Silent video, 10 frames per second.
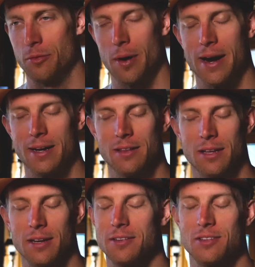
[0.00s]
riding,
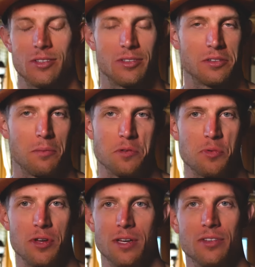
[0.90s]
then it comes
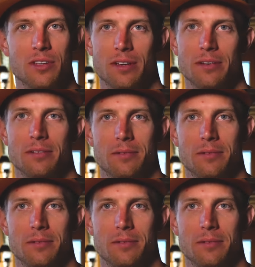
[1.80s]
pretty easy.